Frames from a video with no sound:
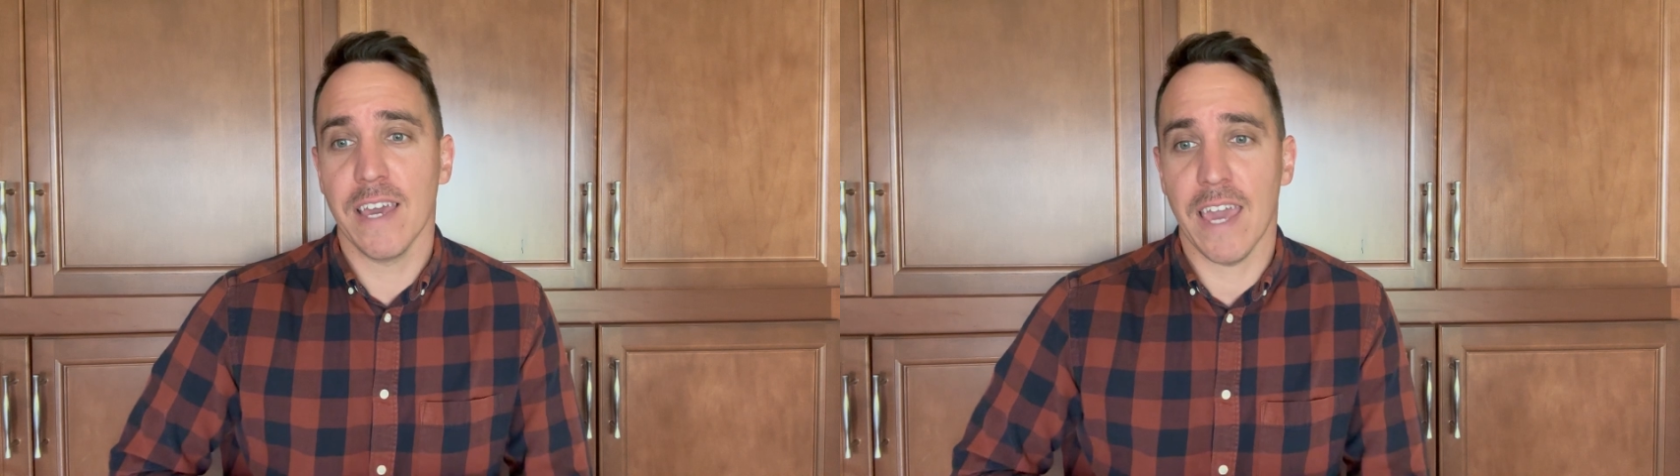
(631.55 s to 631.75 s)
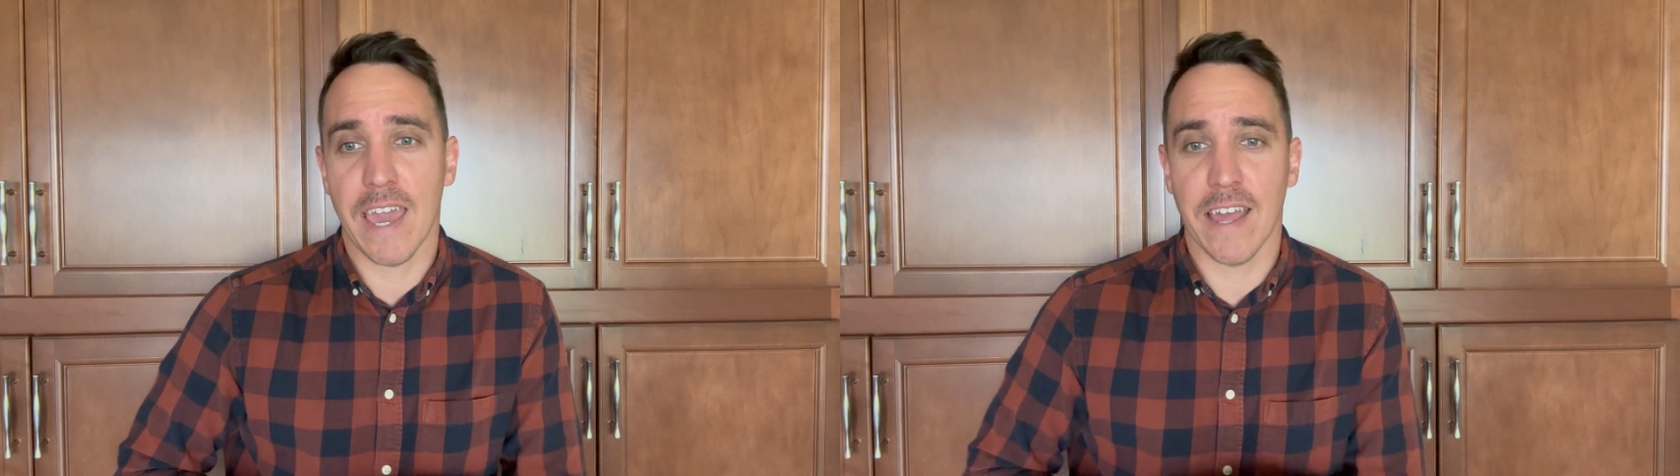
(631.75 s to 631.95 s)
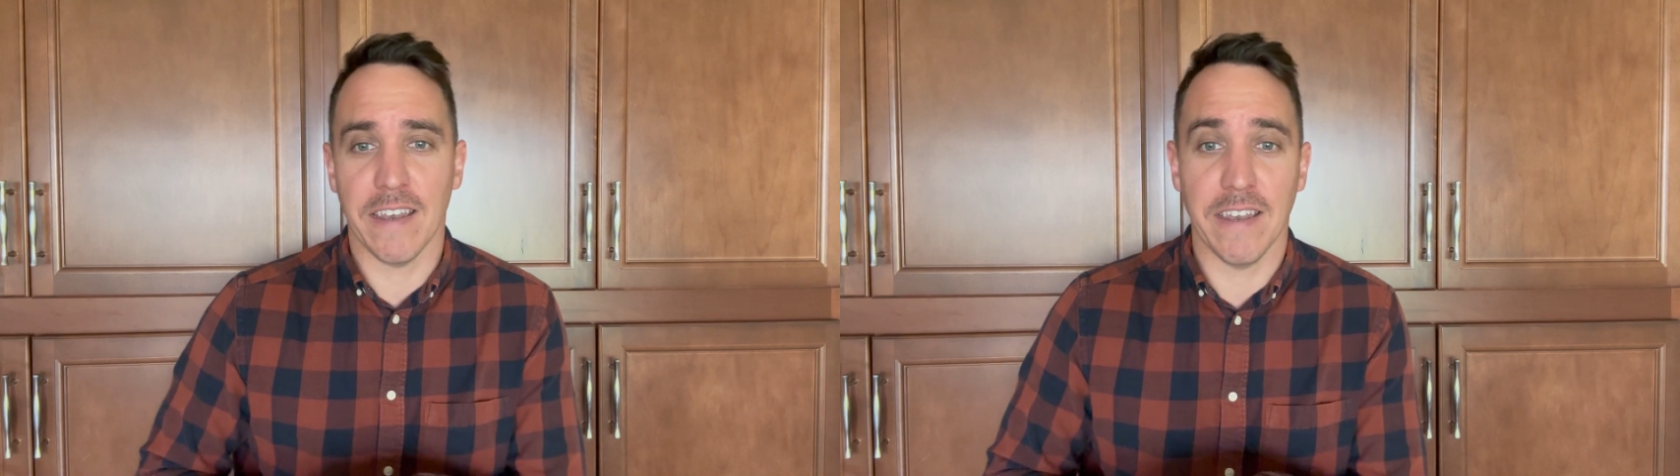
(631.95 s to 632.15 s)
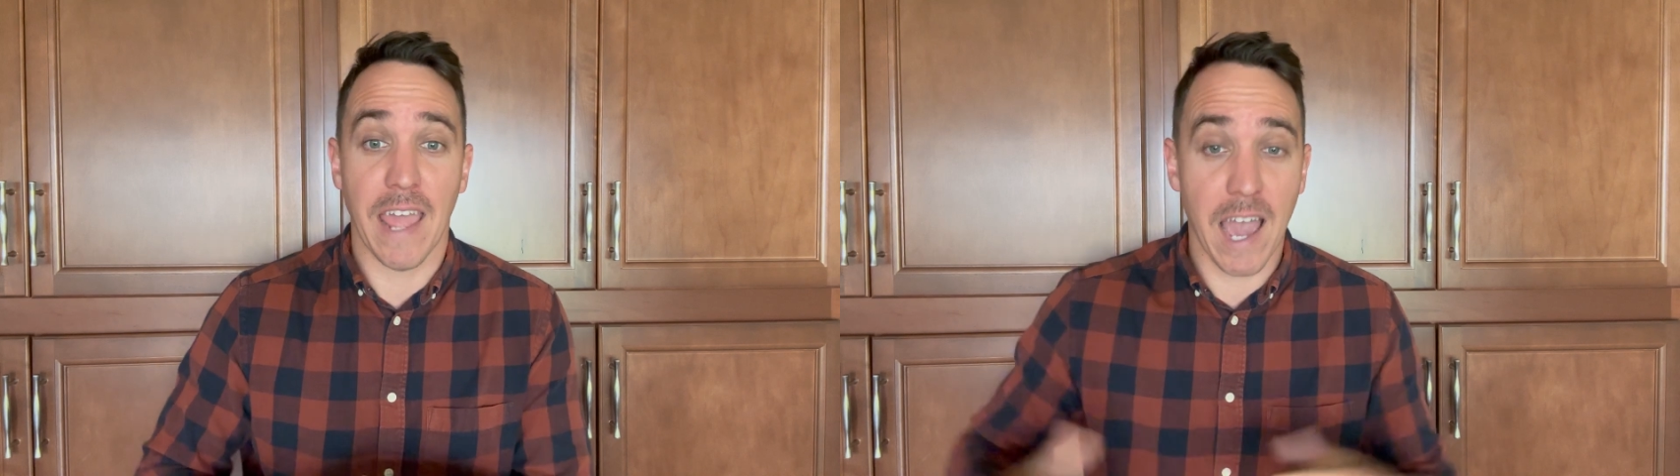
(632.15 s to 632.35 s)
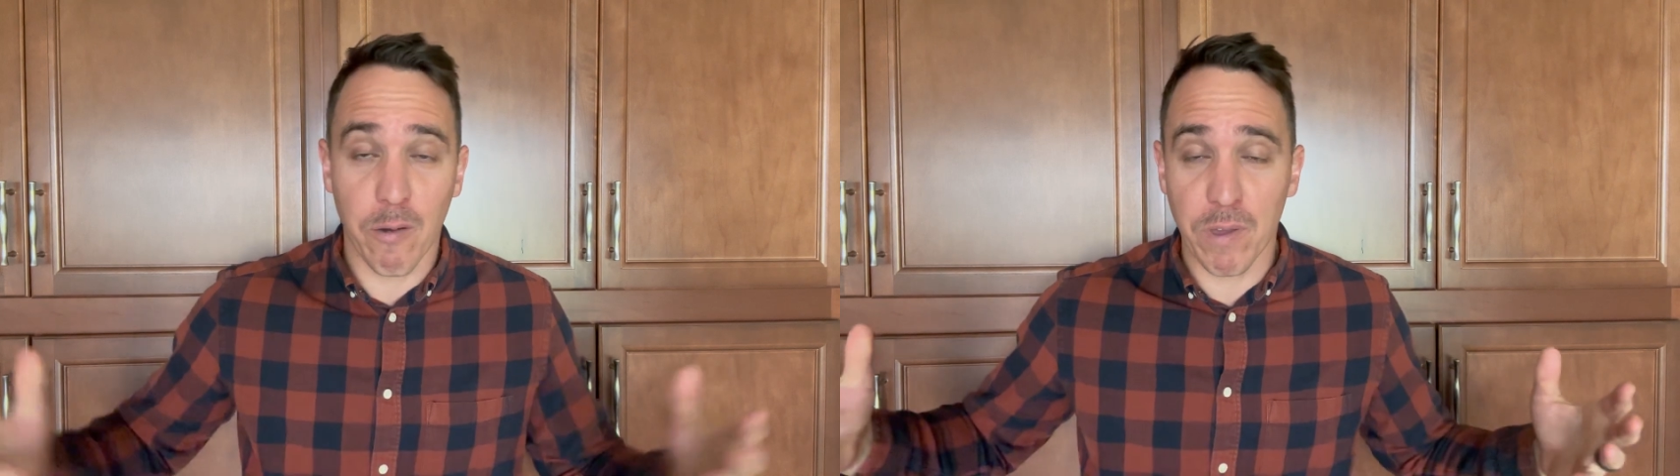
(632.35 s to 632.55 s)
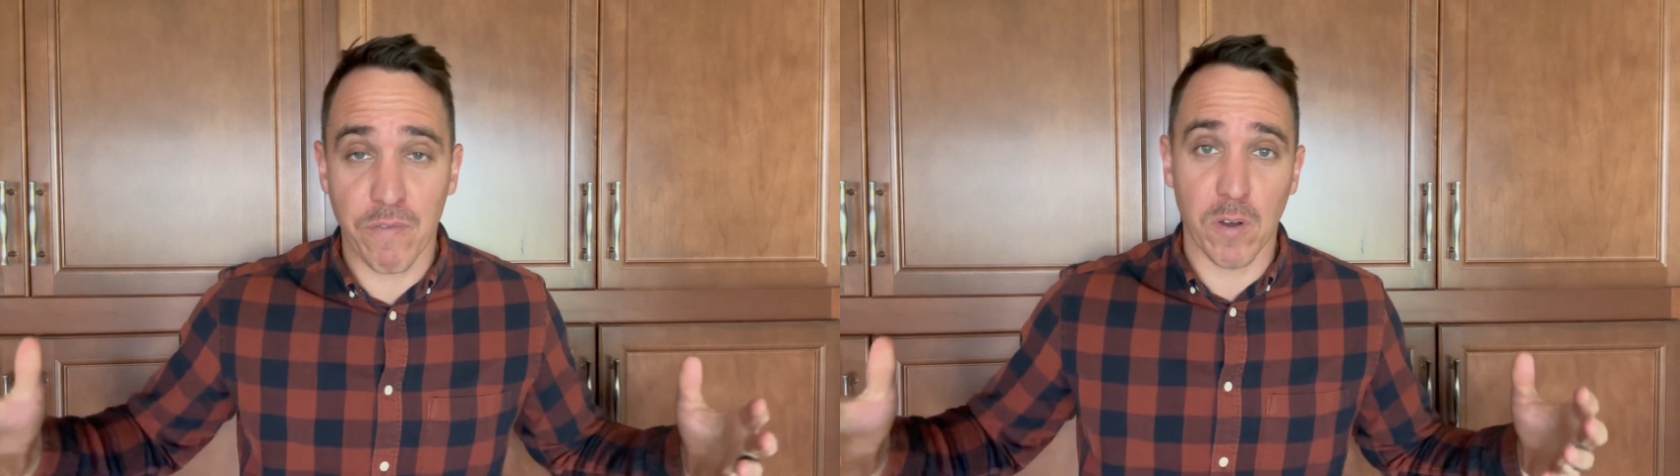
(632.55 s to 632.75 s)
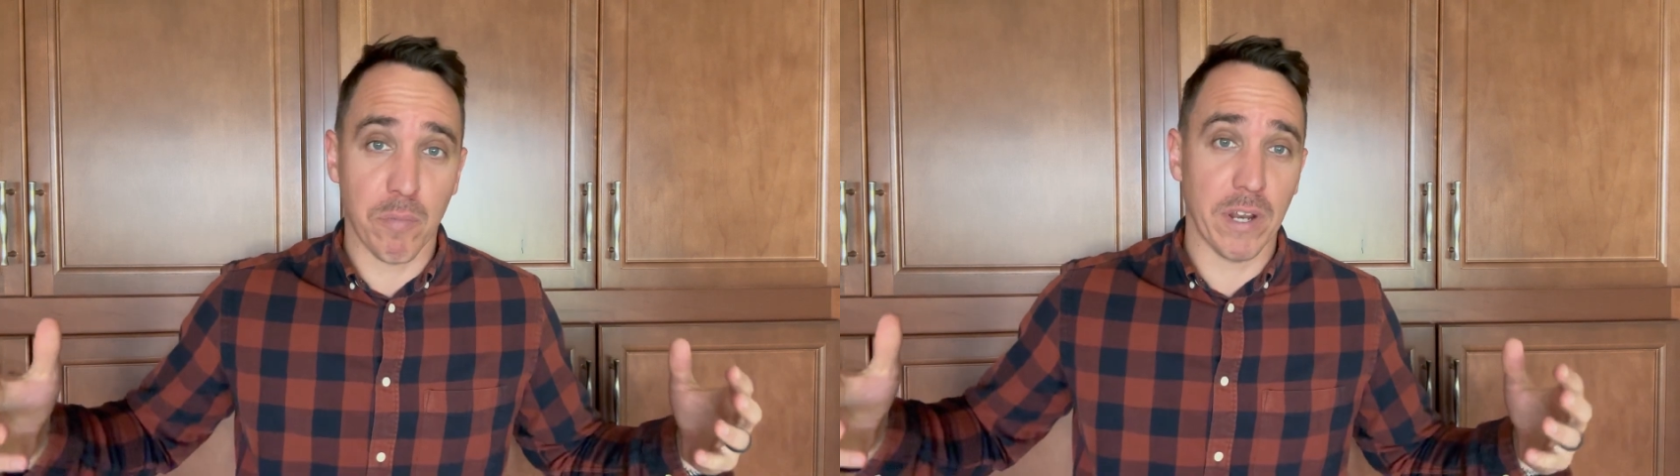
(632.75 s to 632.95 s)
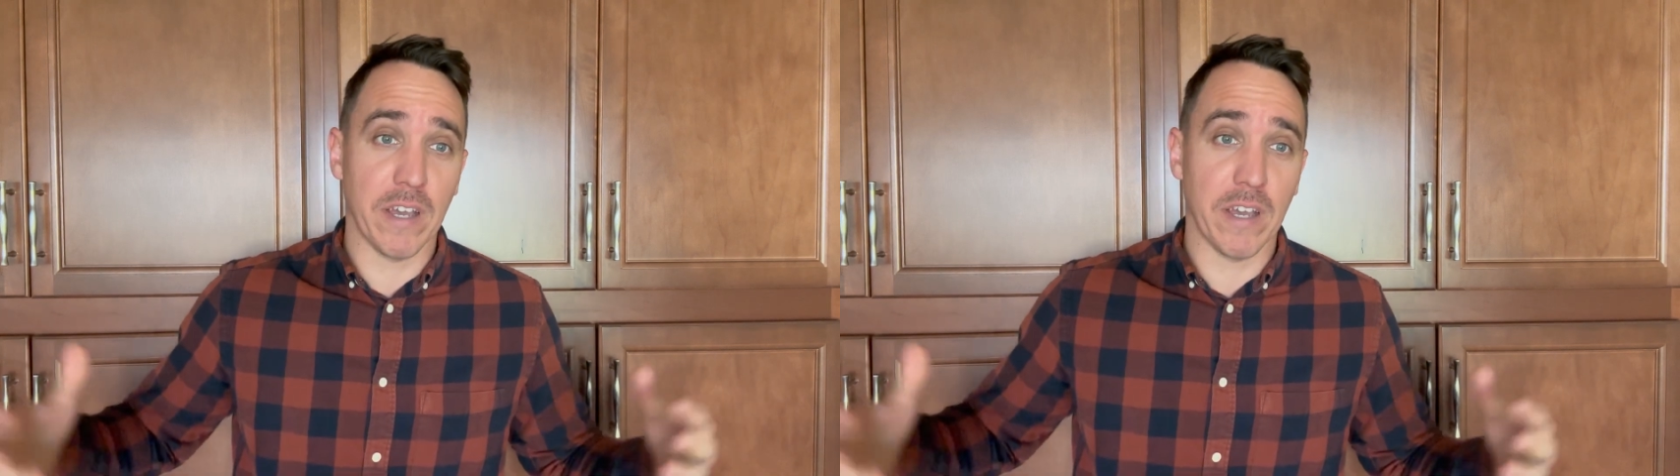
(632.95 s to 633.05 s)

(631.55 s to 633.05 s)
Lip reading: And now we feel pretty